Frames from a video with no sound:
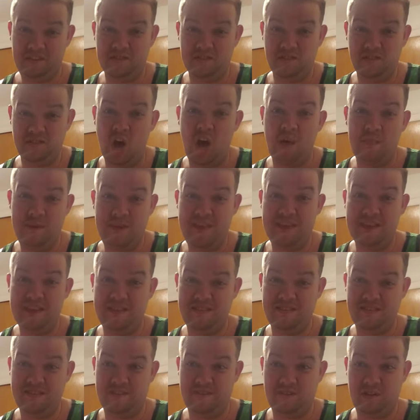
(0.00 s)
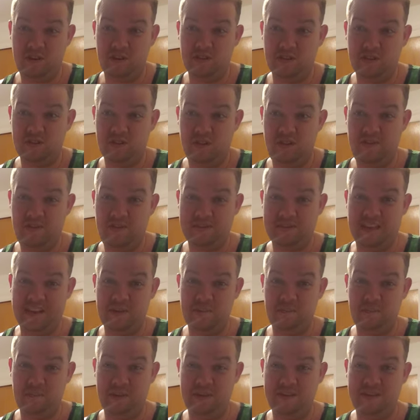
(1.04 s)
Dobby in the first in the
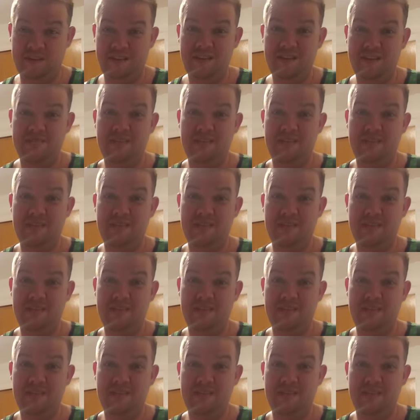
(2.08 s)
second book,